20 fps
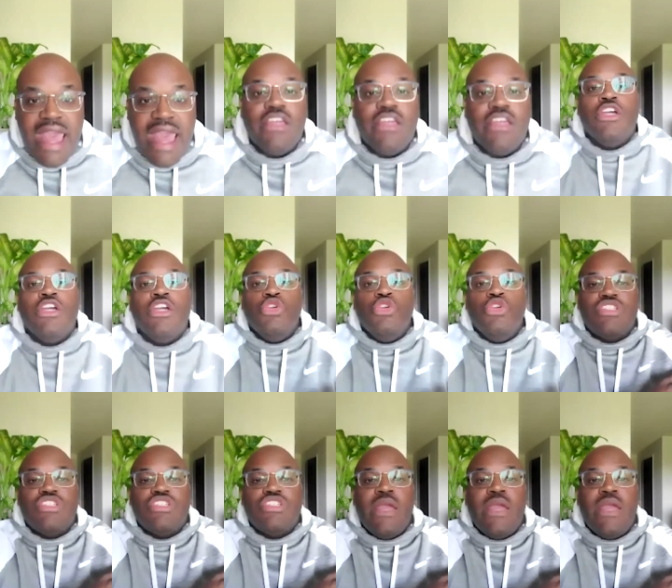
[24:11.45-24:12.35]
You say,
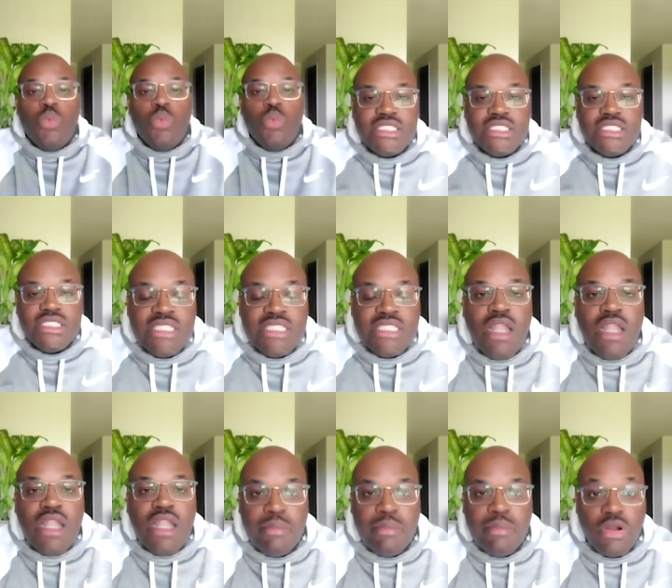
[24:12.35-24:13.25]
what's the
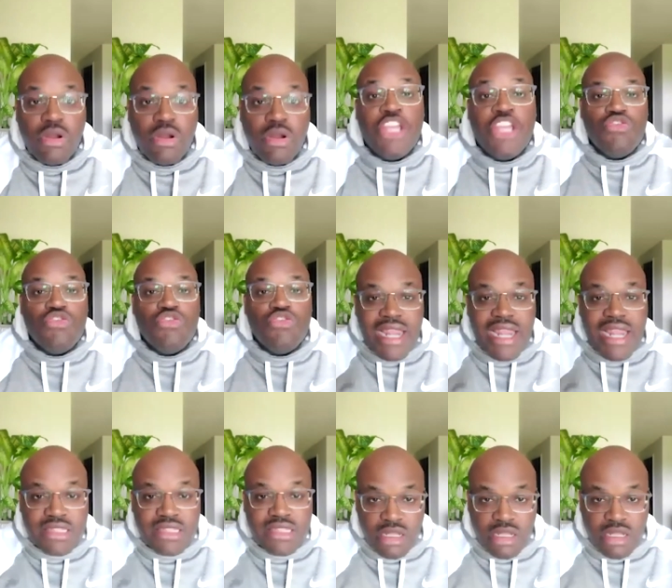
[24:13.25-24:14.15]
number? And you write the
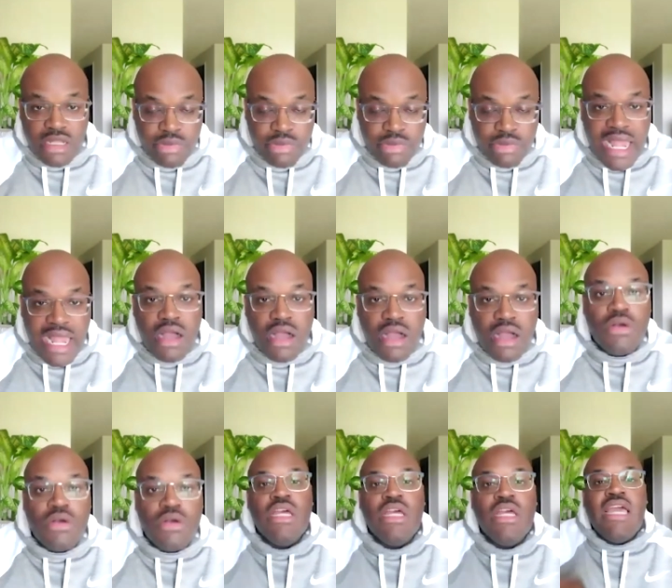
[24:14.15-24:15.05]
number down
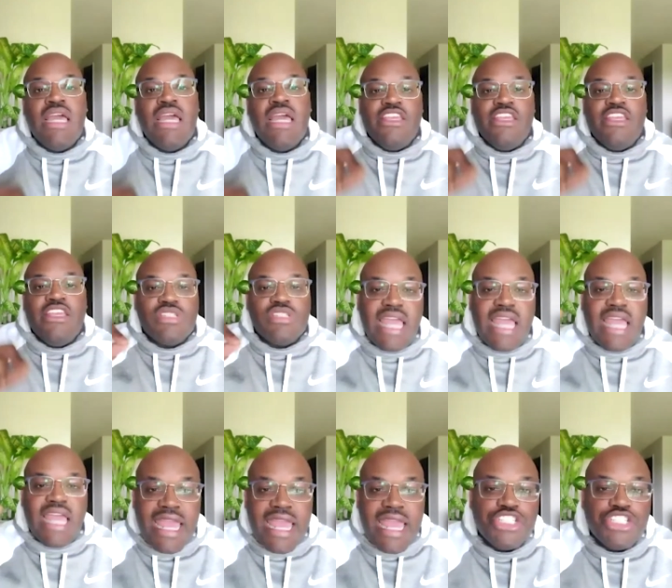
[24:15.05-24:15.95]
and you say, "Hey,
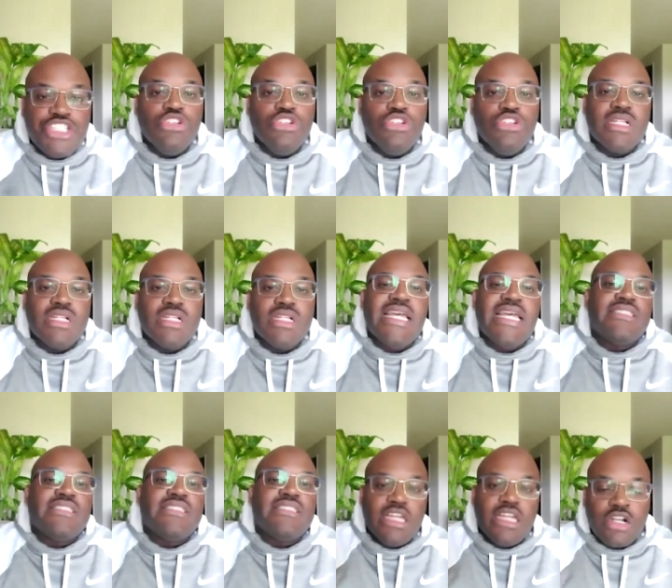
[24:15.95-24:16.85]
shoot her a text to
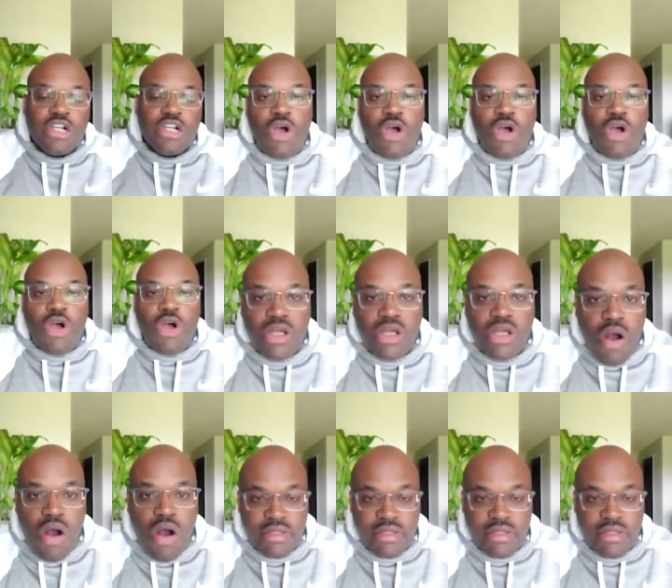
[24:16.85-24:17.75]
let her know I'll be calling."
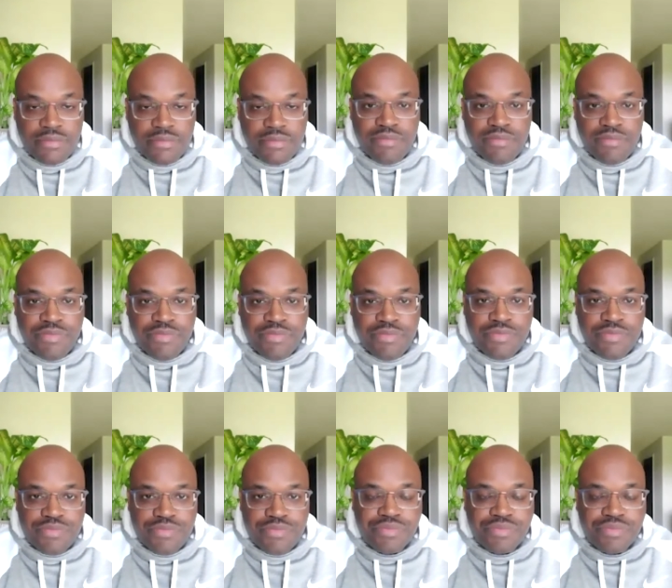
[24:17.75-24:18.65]

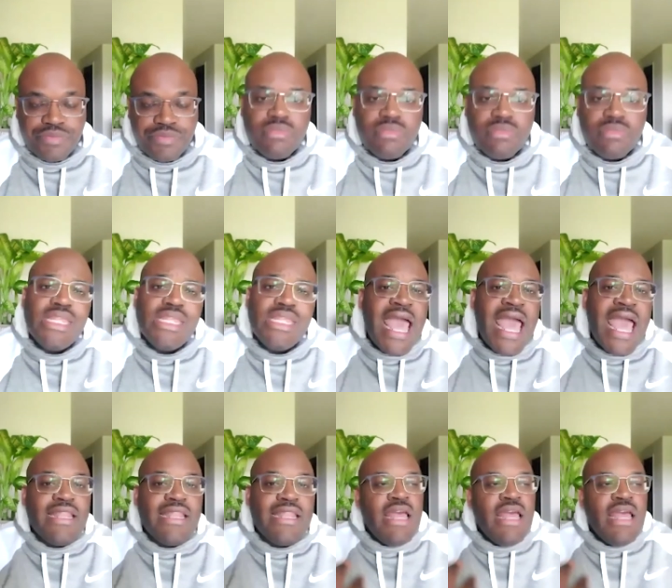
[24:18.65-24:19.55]
I had
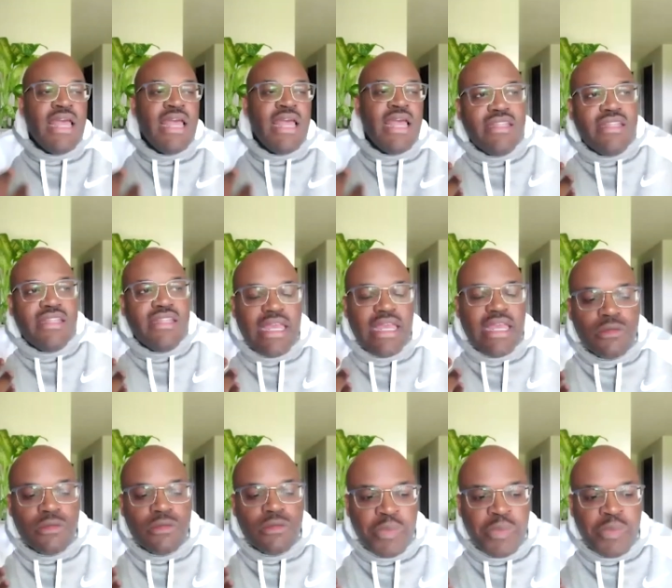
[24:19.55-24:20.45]
I had to help
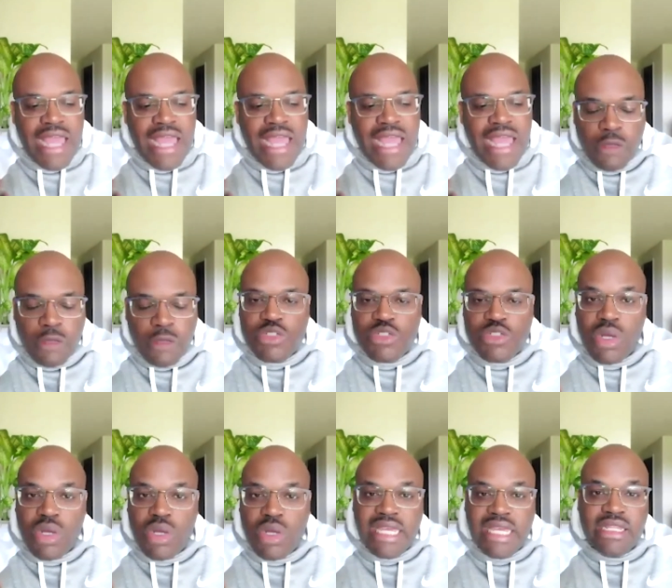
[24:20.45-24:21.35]
I had to help this one
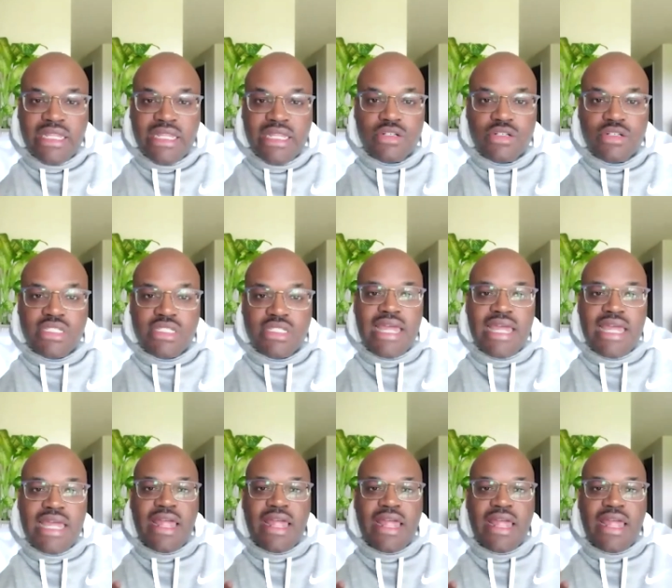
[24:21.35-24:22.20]
lady understand that